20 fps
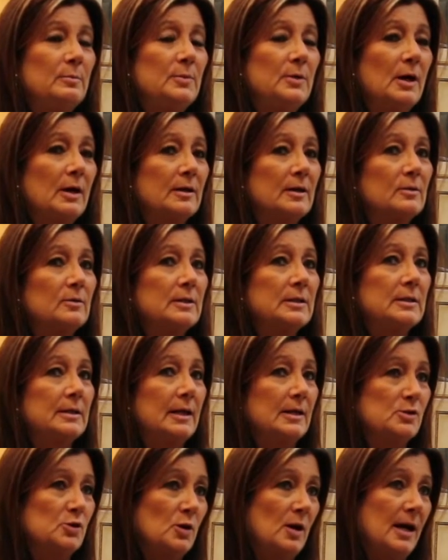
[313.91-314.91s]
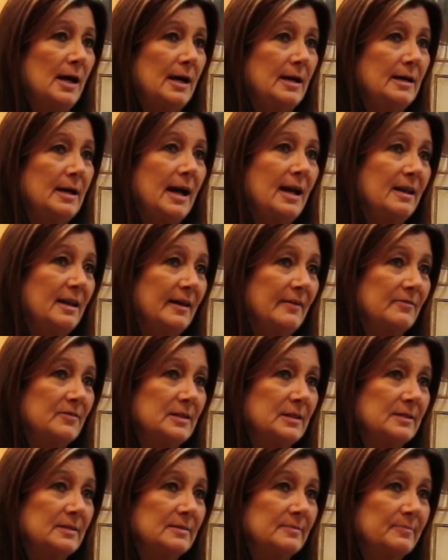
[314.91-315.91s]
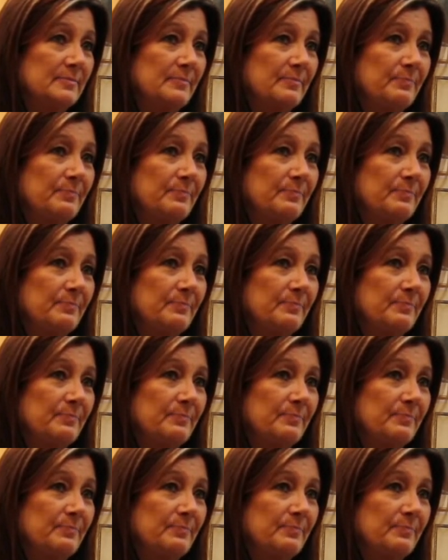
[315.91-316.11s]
Not only did I try it, I loved it.